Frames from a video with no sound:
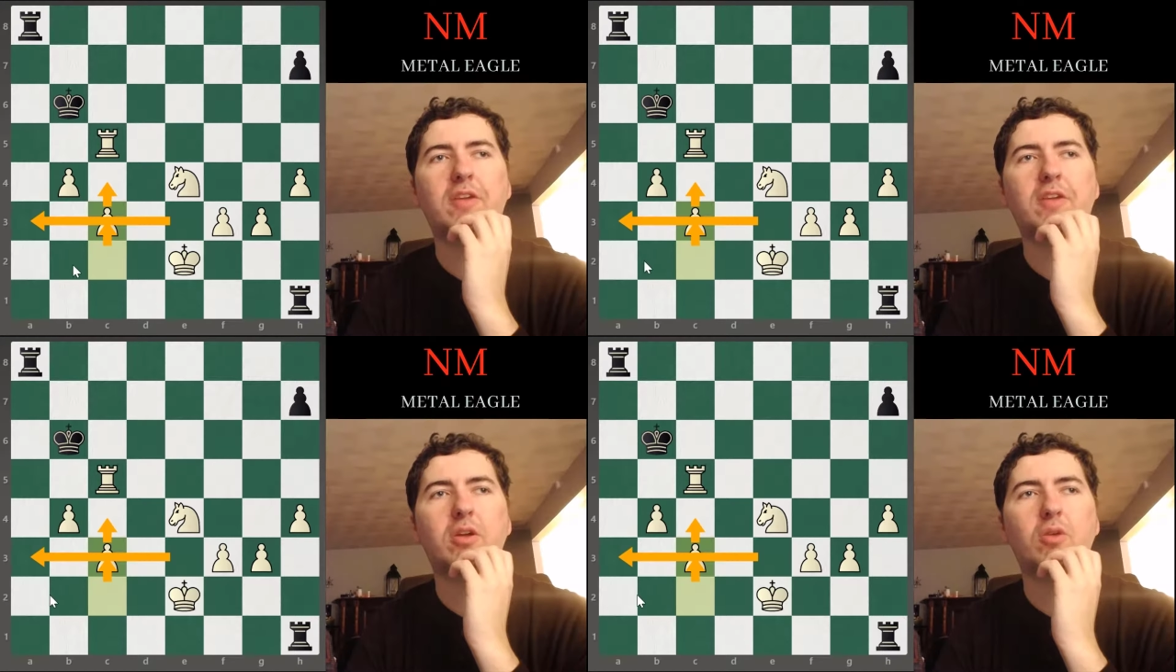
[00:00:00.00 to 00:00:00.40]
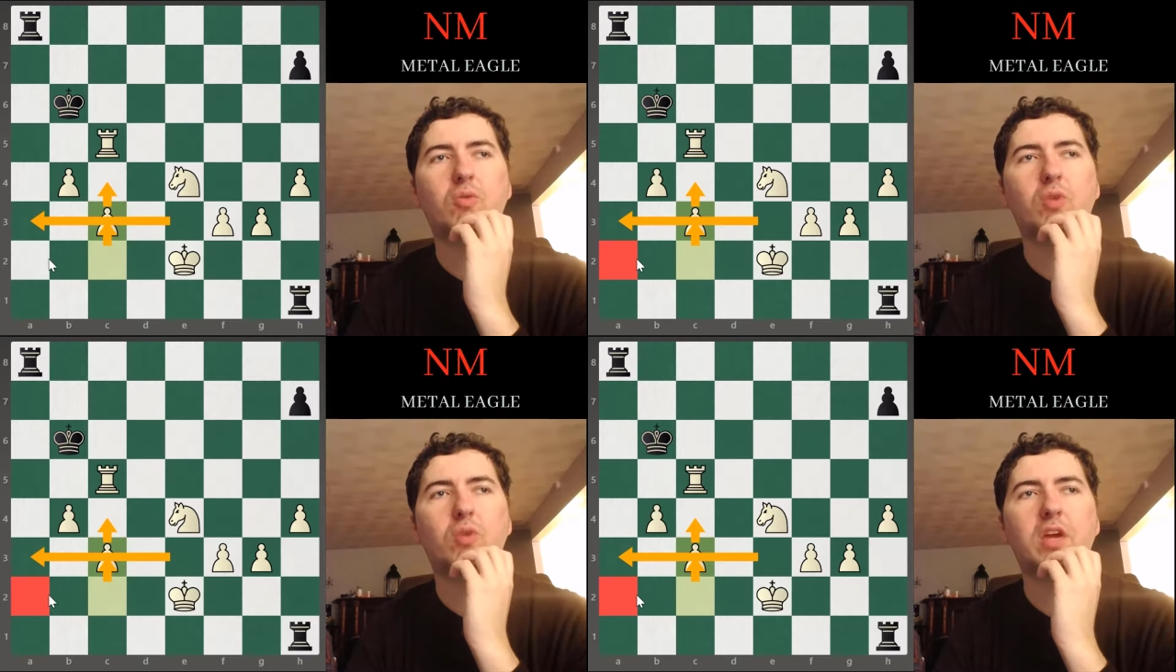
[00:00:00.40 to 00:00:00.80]
After they
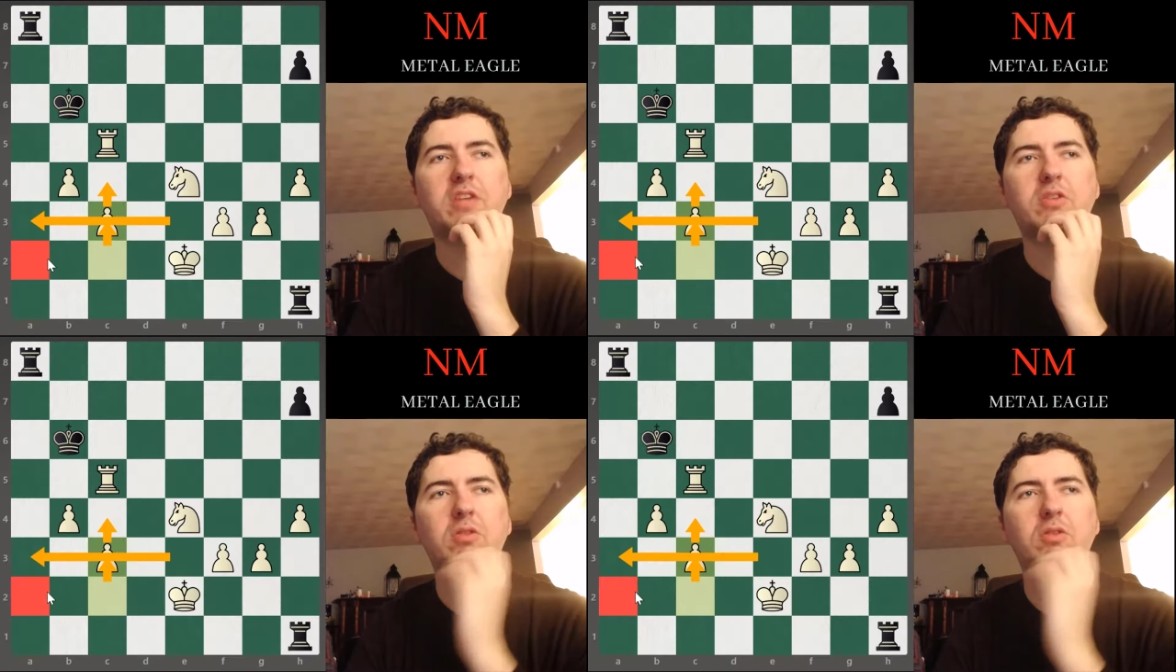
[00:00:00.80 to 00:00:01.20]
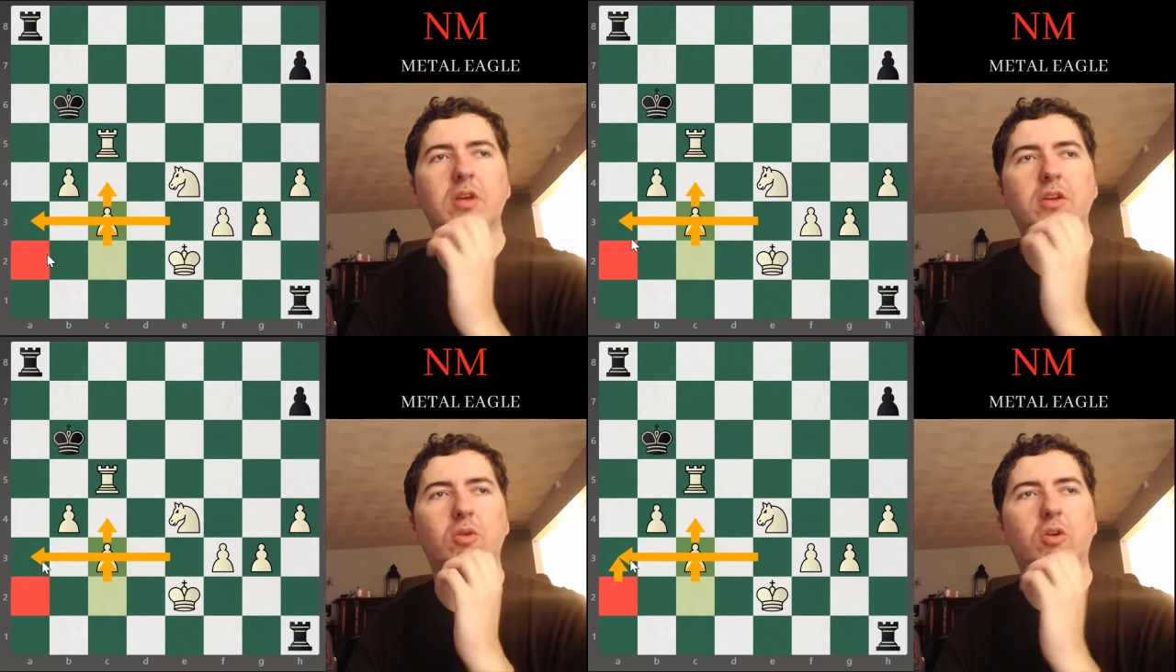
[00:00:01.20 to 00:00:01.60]
go rook a2,
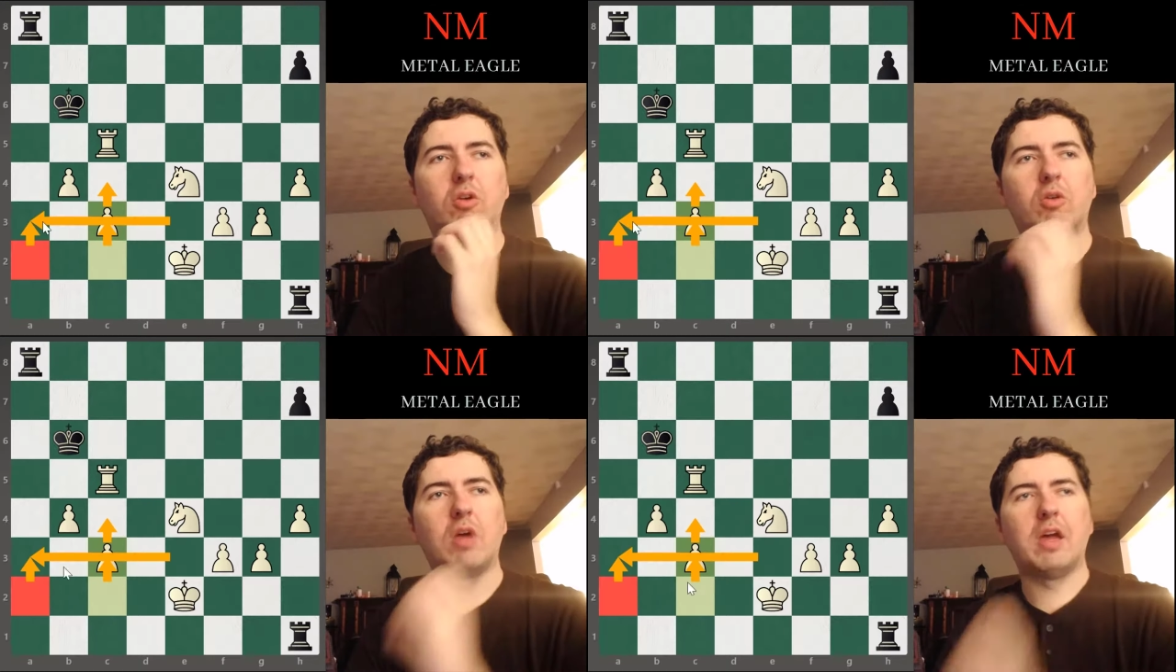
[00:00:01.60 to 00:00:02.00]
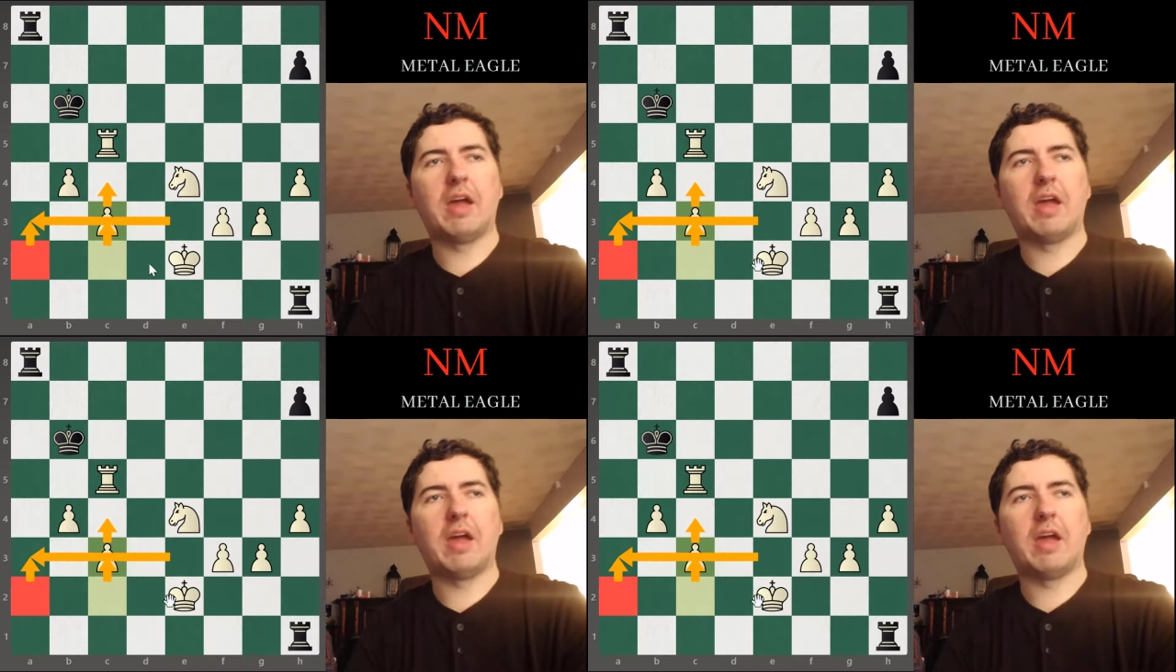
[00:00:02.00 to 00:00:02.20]
they'll go